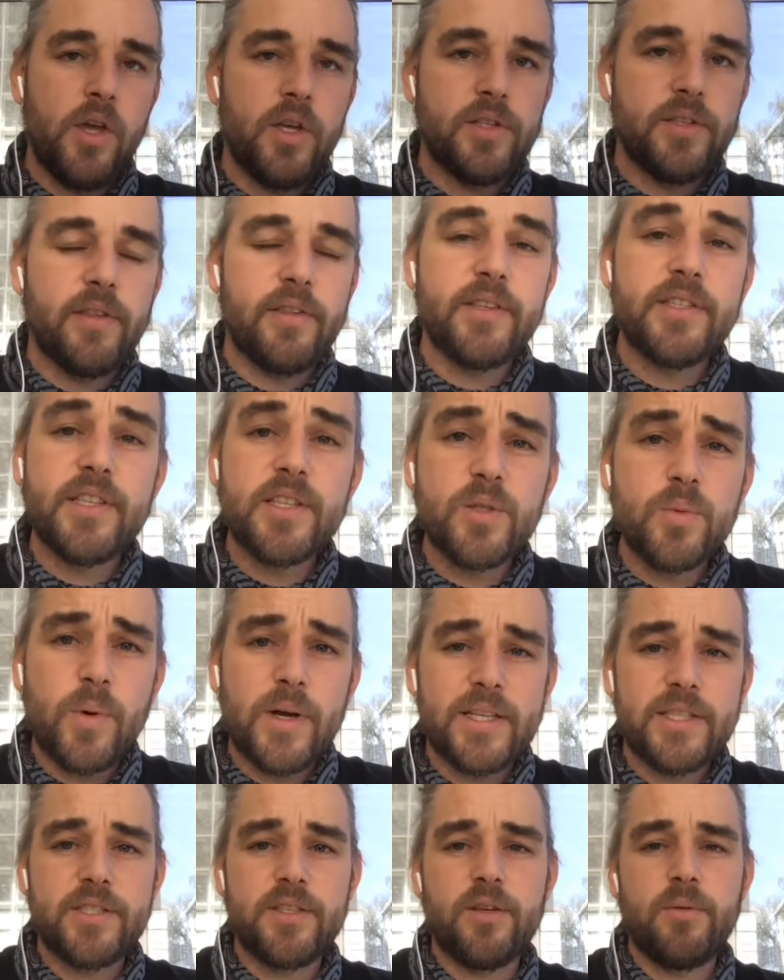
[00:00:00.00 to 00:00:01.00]
So this is
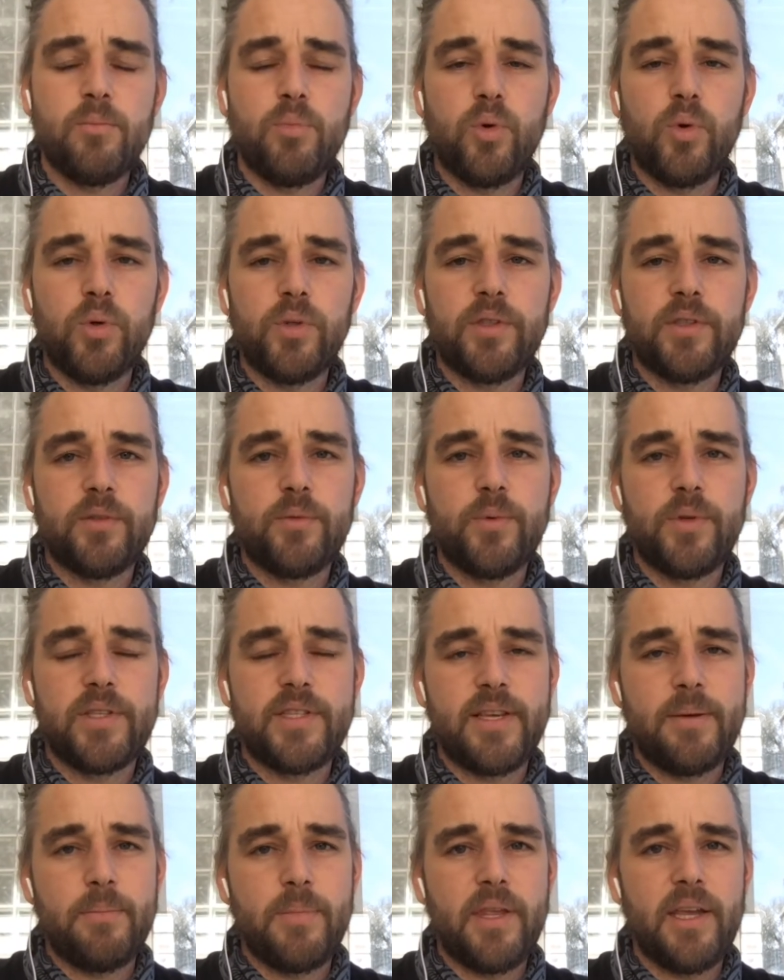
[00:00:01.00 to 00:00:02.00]
why it's so important with
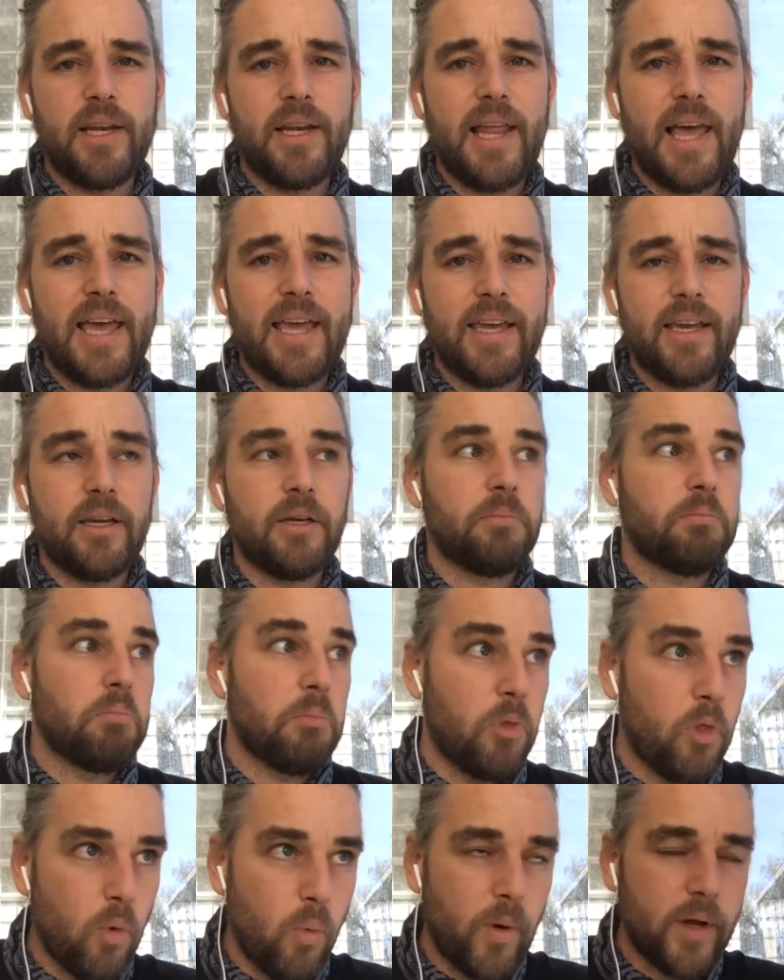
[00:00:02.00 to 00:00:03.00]
something like
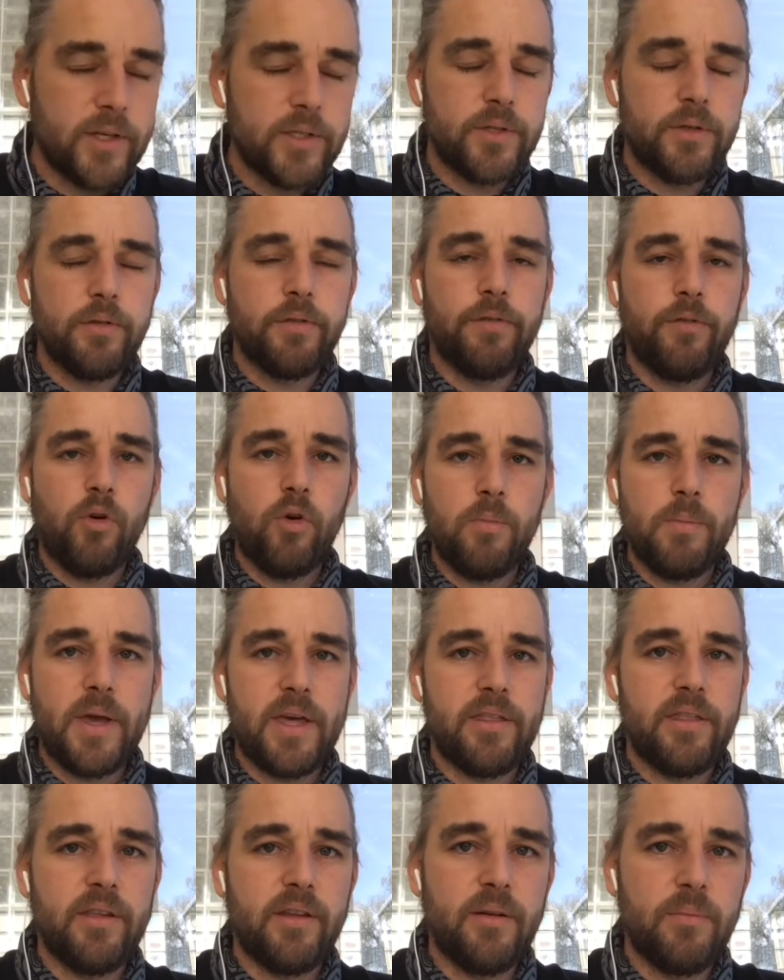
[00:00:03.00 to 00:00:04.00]
the 1-2-4
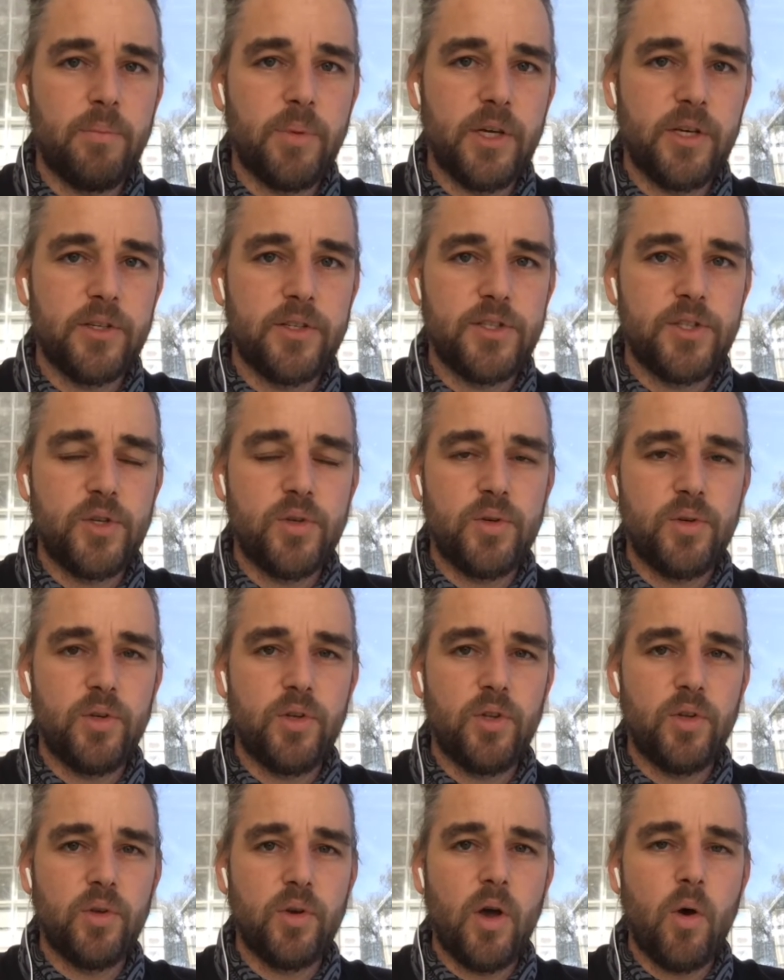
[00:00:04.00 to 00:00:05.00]
method, because
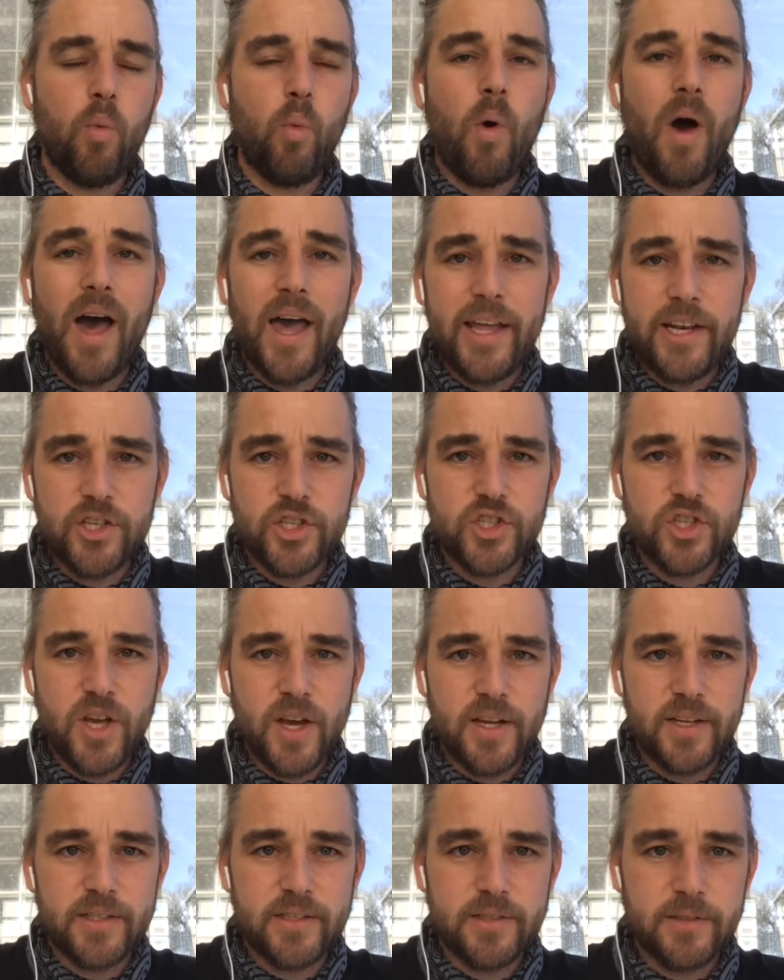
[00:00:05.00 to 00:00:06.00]
you a wide
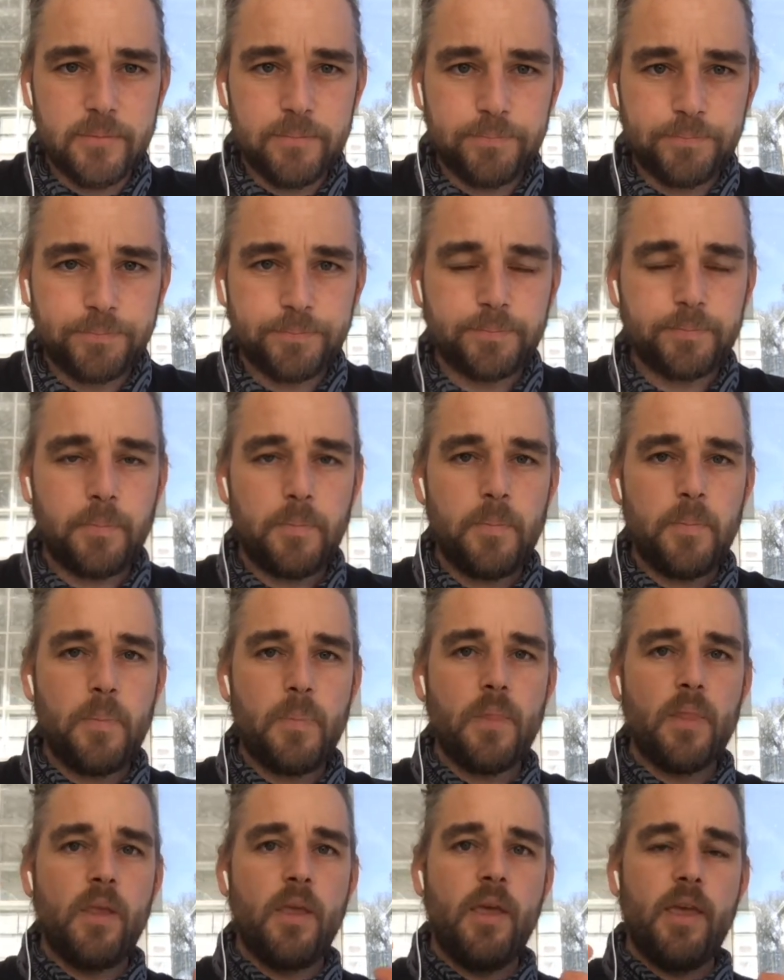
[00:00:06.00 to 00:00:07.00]
shot,
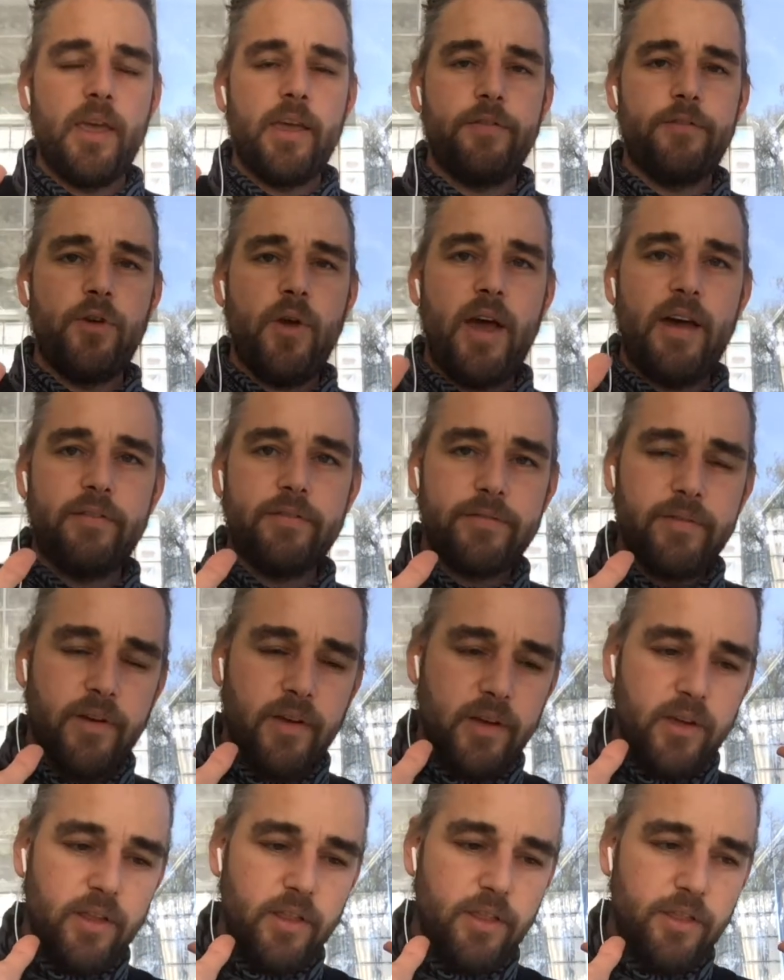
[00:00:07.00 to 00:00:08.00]
if you have
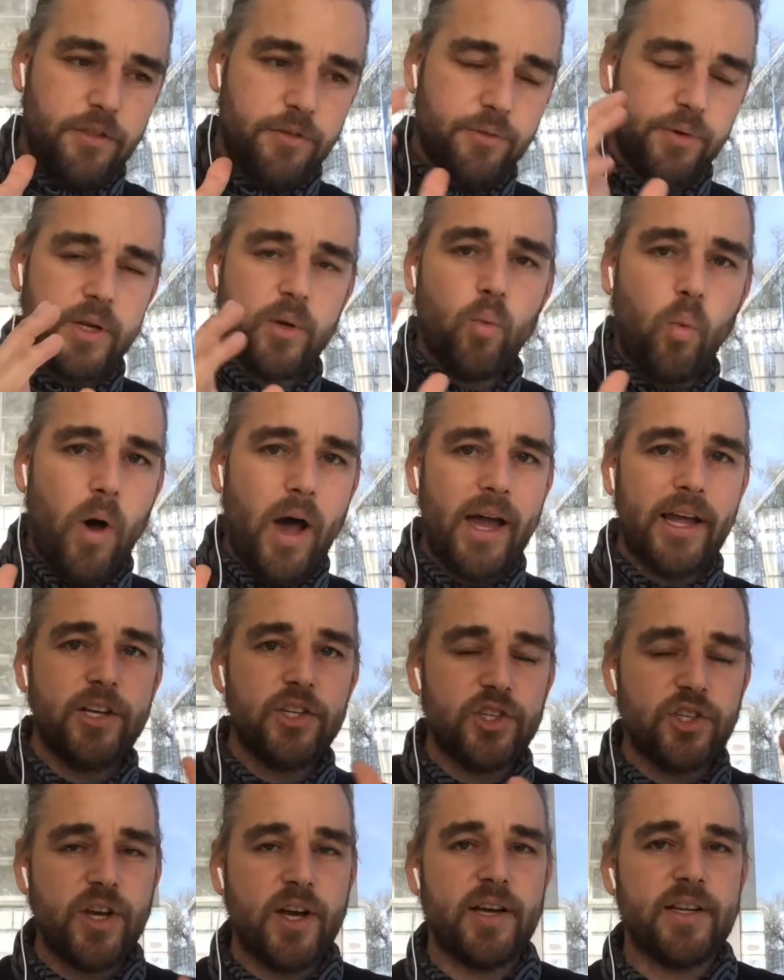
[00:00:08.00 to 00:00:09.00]
three wide
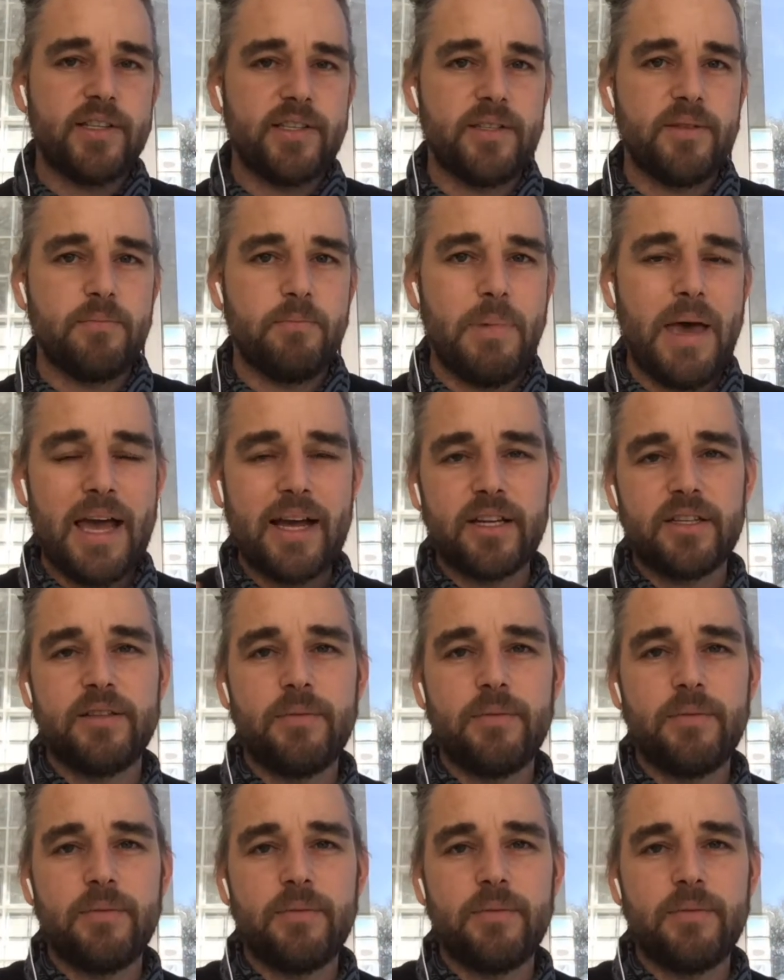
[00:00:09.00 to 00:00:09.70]
shots back